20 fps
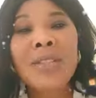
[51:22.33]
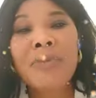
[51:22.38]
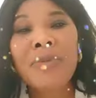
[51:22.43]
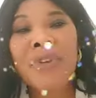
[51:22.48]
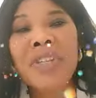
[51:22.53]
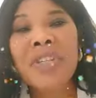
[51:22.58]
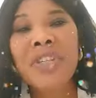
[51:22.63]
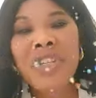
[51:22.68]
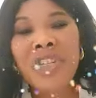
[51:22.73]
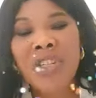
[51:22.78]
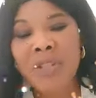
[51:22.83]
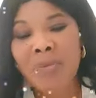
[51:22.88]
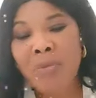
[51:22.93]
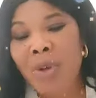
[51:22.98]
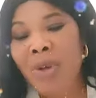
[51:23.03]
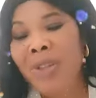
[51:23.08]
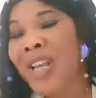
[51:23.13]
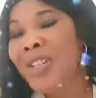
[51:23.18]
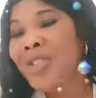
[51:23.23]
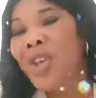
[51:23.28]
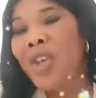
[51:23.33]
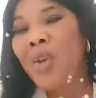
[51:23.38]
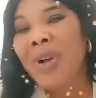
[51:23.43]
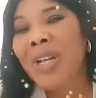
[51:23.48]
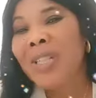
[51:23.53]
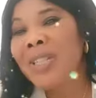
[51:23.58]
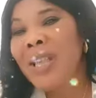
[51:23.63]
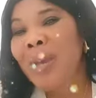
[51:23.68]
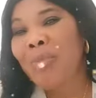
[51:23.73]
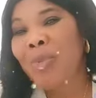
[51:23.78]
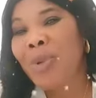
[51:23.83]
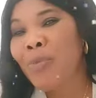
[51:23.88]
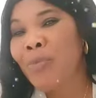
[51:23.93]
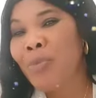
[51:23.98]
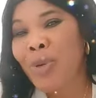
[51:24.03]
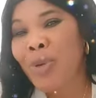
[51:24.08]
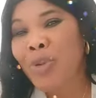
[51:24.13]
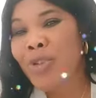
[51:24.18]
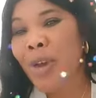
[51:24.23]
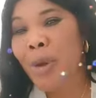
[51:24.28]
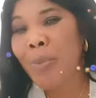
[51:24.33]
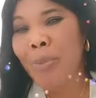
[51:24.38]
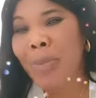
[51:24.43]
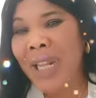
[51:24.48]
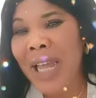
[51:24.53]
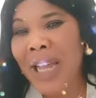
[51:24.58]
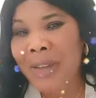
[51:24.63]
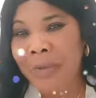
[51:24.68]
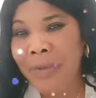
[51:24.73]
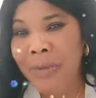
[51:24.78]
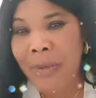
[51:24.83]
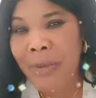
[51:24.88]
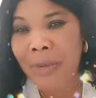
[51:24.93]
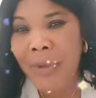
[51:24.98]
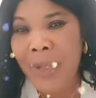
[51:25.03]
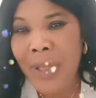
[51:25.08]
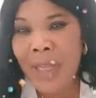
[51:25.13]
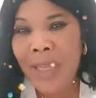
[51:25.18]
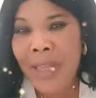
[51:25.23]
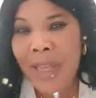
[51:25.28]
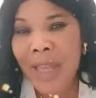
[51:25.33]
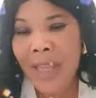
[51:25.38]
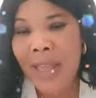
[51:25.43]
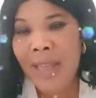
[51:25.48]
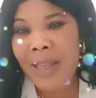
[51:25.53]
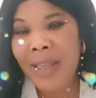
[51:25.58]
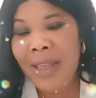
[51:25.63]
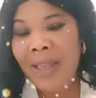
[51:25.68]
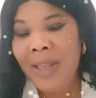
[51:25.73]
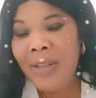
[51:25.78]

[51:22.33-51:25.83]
finish because now so you want to build your platform, eh?